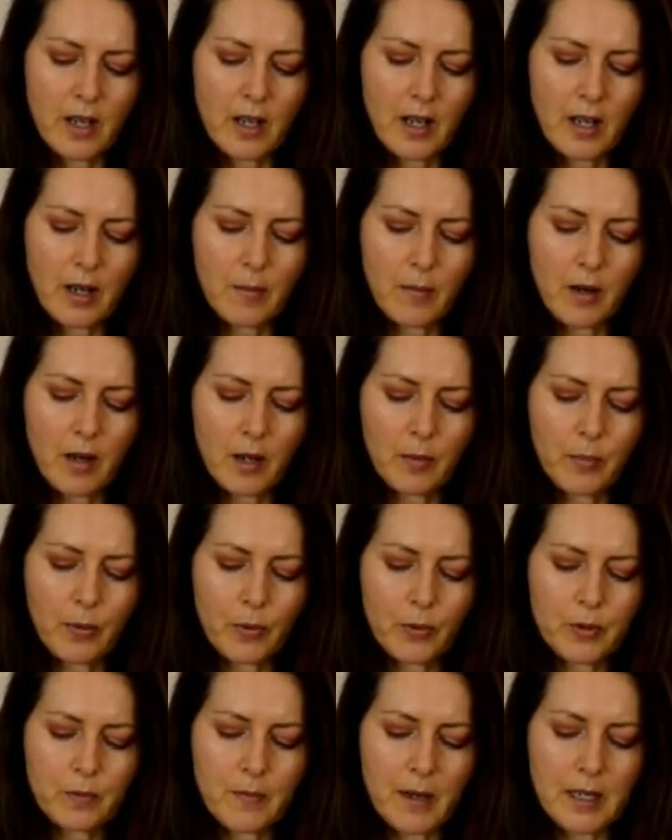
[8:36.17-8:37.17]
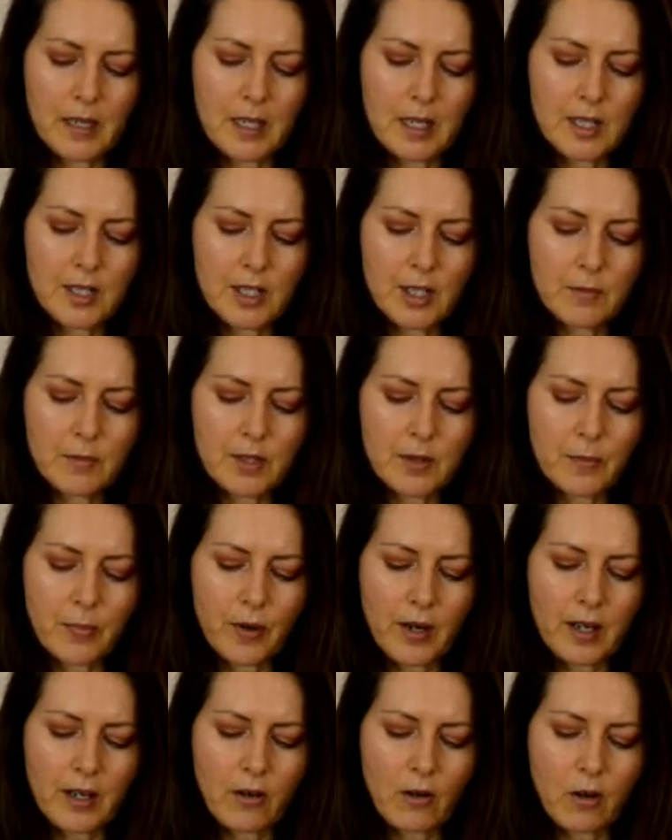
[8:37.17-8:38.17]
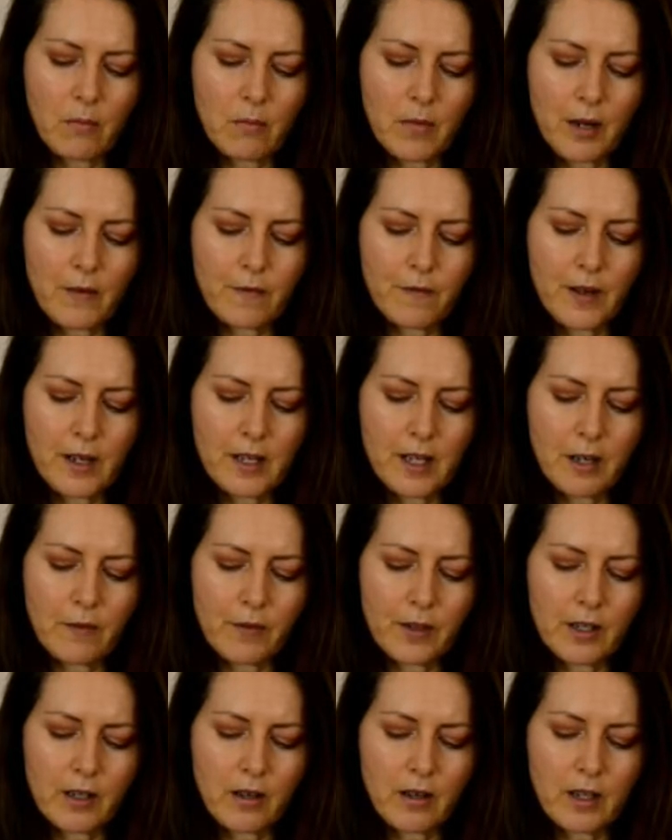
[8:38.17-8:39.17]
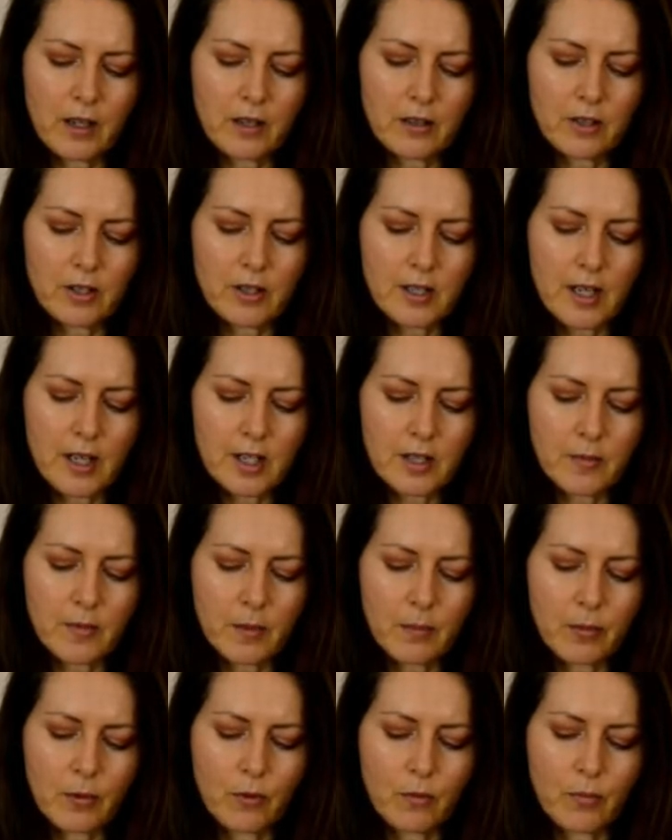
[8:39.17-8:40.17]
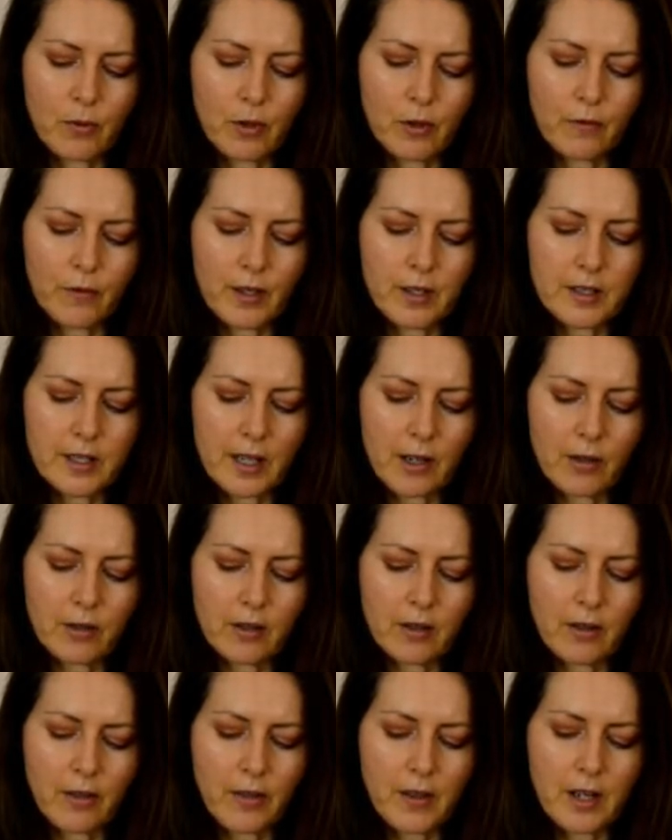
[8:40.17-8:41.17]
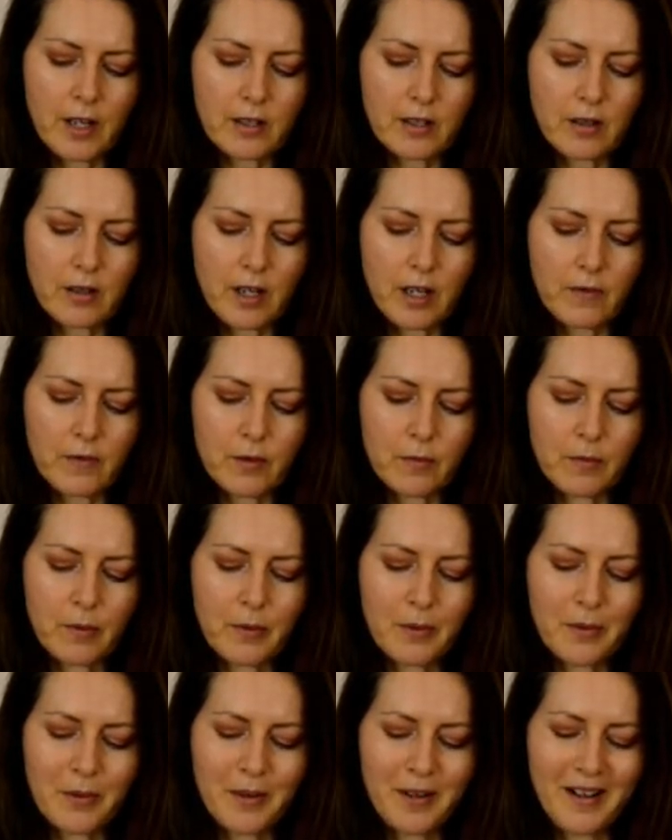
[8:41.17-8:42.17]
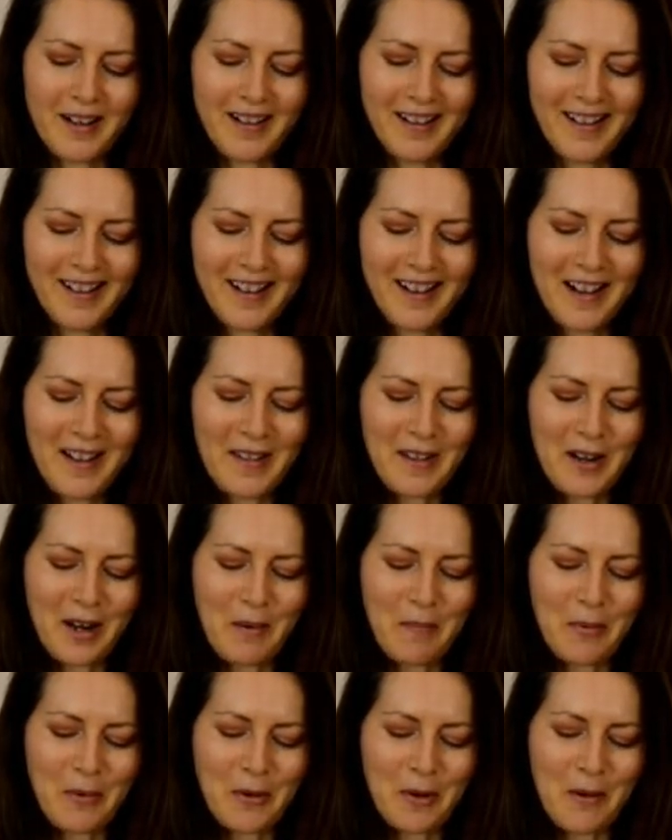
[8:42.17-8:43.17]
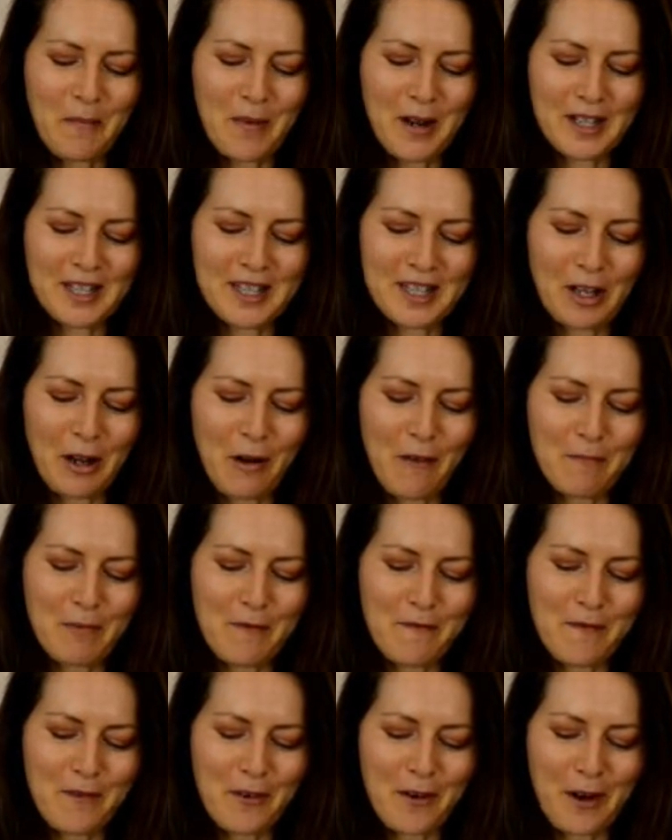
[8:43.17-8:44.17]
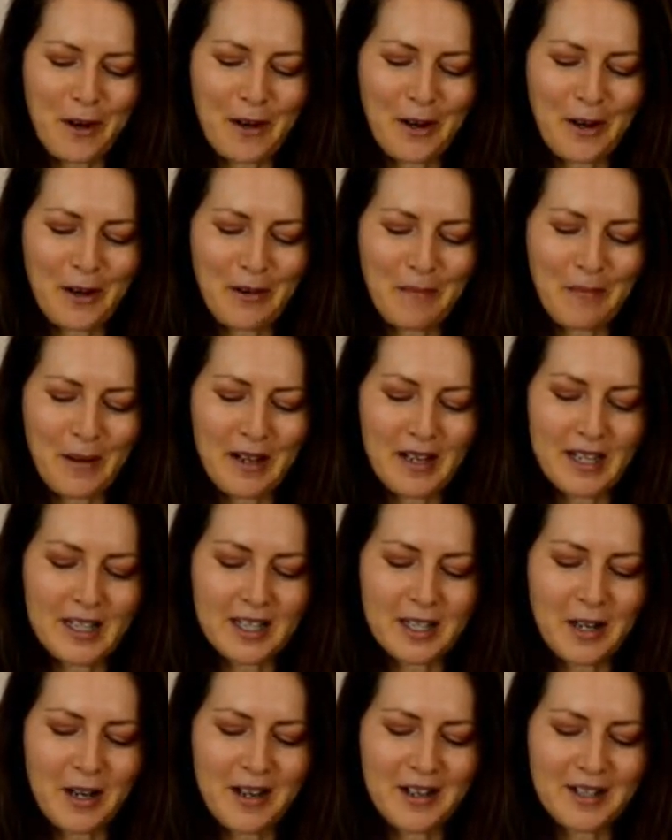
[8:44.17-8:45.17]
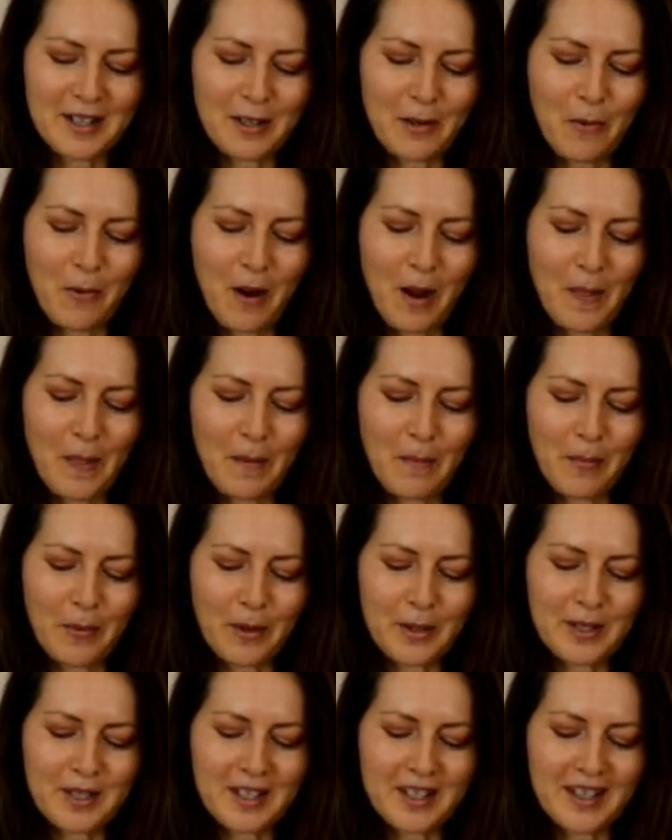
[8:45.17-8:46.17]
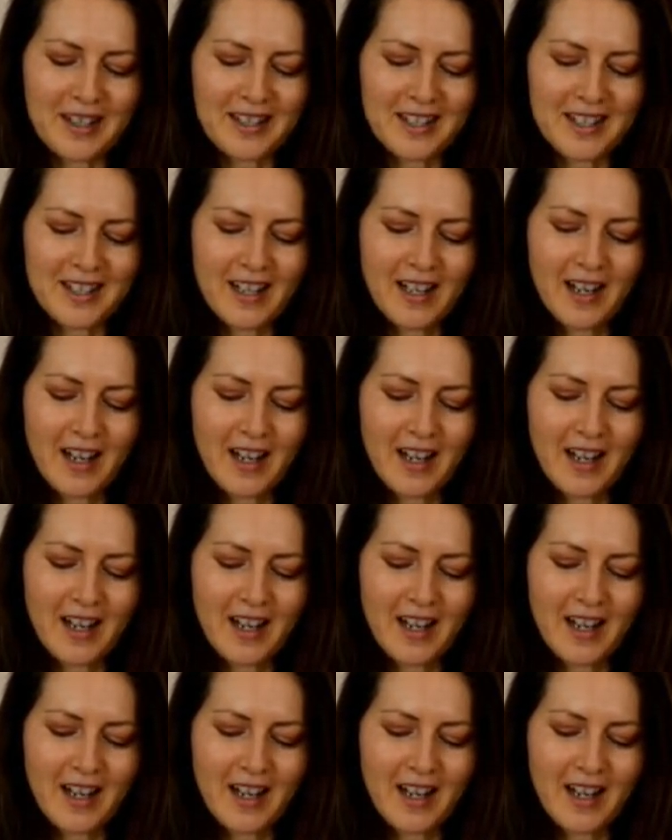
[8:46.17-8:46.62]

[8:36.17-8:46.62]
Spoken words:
I put magnesium spray on my feet every night. Just ask my poor boyfriend Darren the things that I have to that I put on myself before I go to bed. It's quite the process.